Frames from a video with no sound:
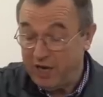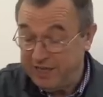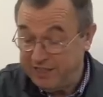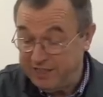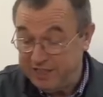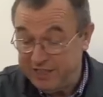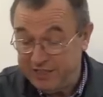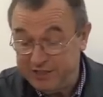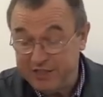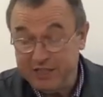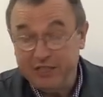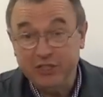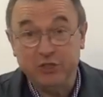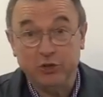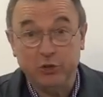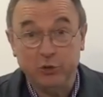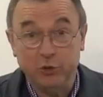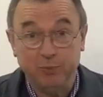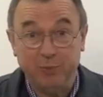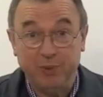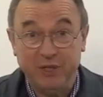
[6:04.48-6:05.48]
I did these
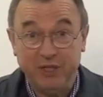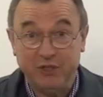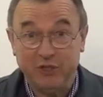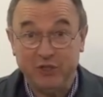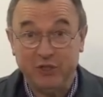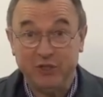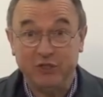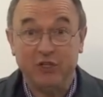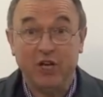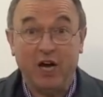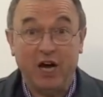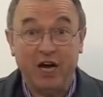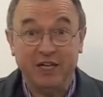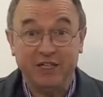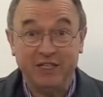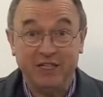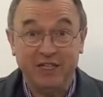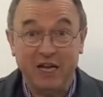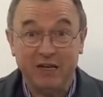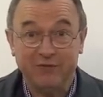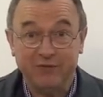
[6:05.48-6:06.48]
two pieces,
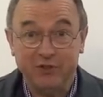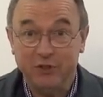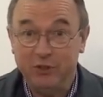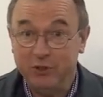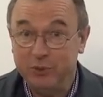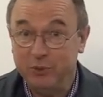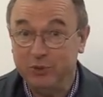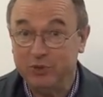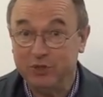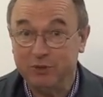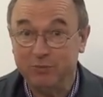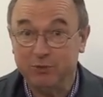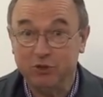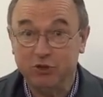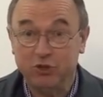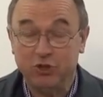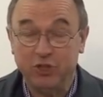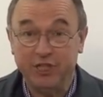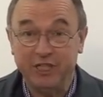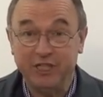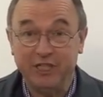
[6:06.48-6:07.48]
I'd never used the
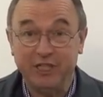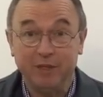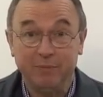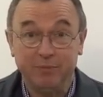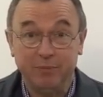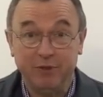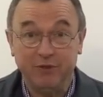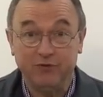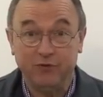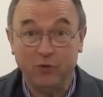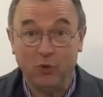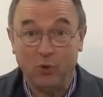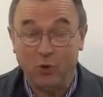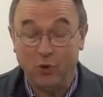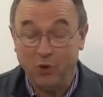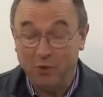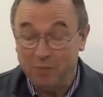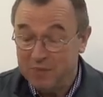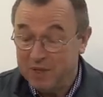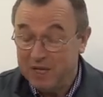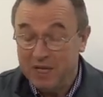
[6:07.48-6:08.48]
machine before.